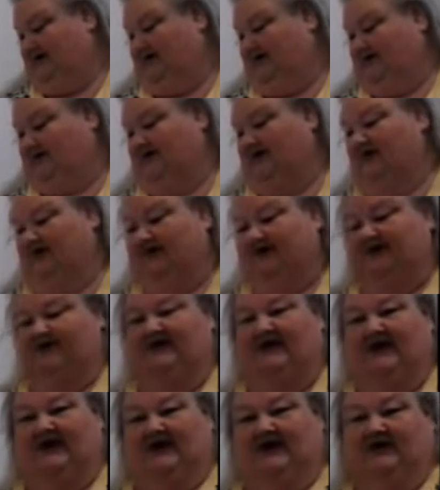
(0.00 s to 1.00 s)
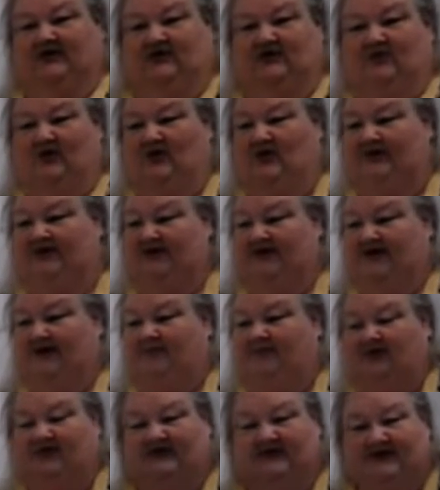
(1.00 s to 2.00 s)
We're going to try a newborn
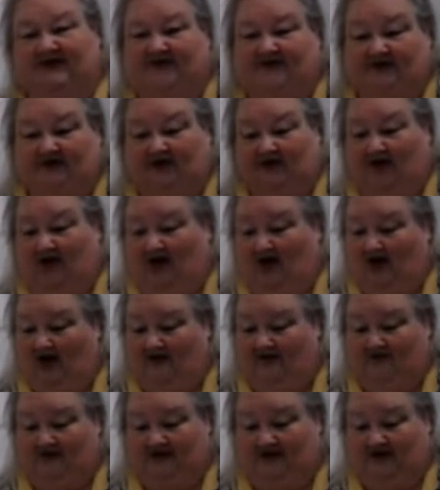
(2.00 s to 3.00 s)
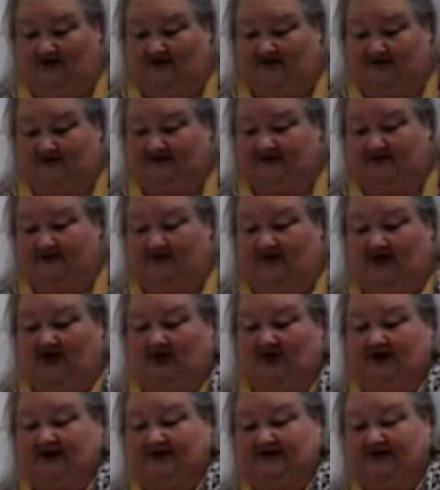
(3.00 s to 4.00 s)
diaper. These are awfully
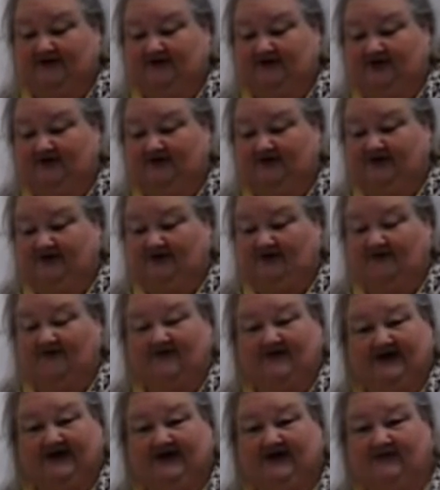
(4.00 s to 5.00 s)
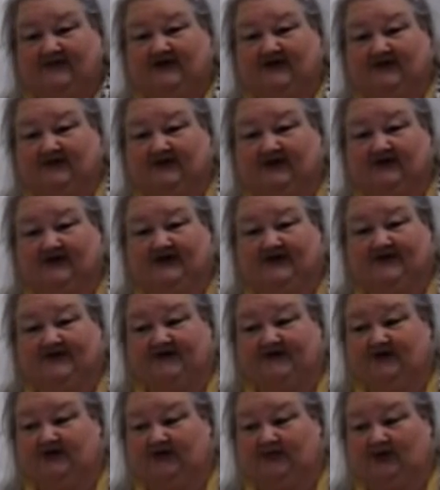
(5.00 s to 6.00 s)
small. I don't know if it'll fit him even though he's a
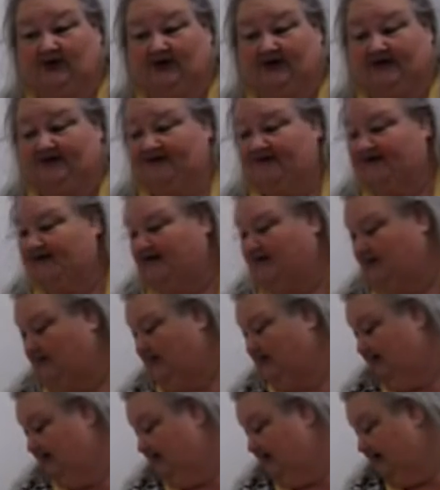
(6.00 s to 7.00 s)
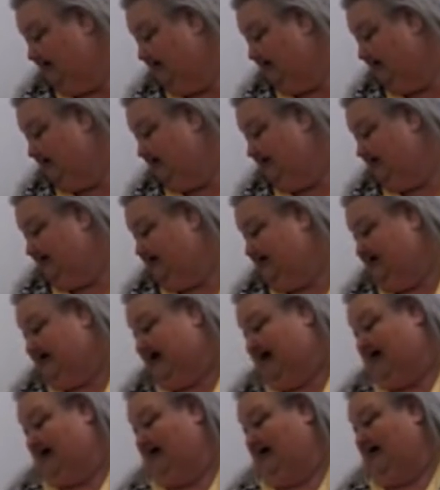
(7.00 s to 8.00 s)
newborn. So
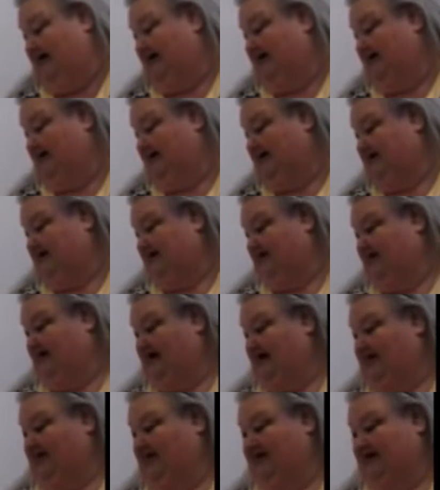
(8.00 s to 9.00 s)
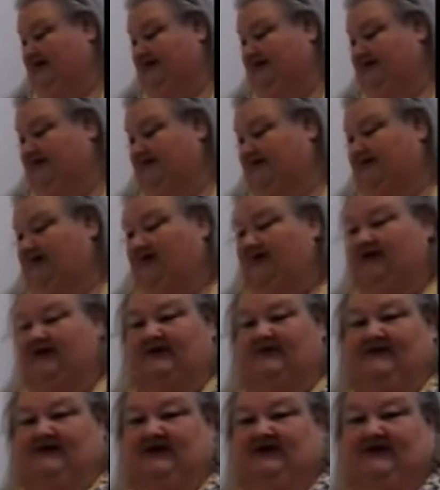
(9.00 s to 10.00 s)
yeah. I plan to put
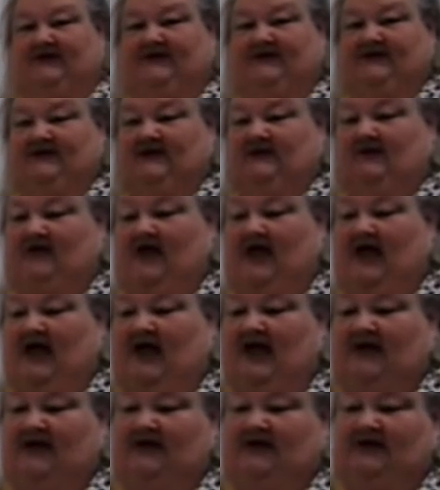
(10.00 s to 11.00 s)
him in this little hat.